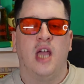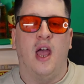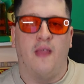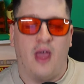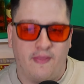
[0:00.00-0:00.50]

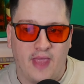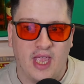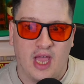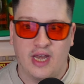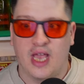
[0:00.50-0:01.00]

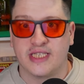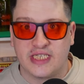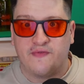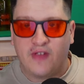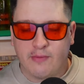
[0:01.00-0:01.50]
and has
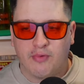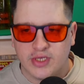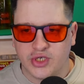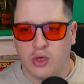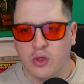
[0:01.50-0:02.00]
his
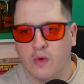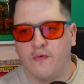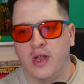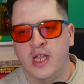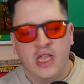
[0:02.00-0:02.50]
fingerprints all
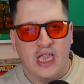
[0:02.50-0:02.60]
over it.